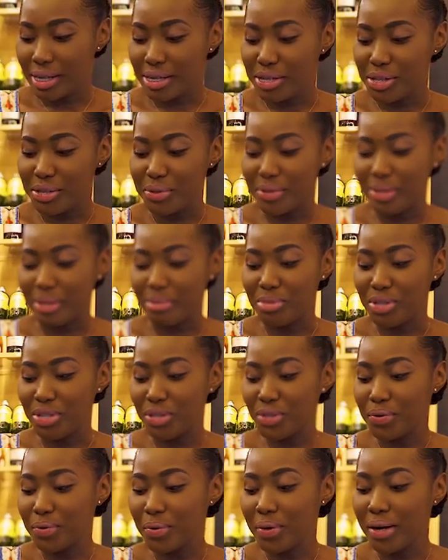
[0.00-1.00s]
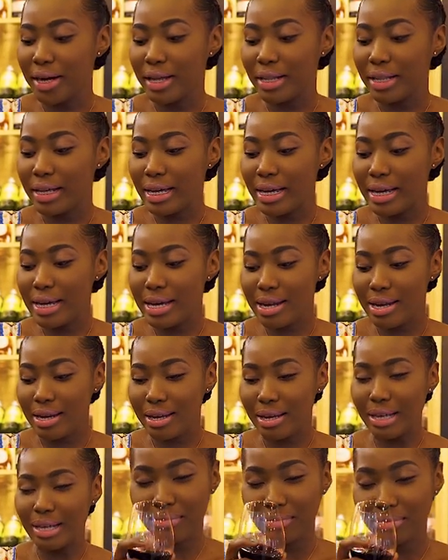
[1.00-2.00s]
Let's do some
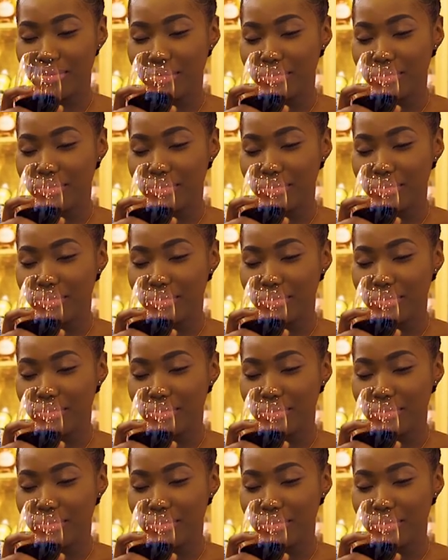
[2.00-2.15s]
swirling,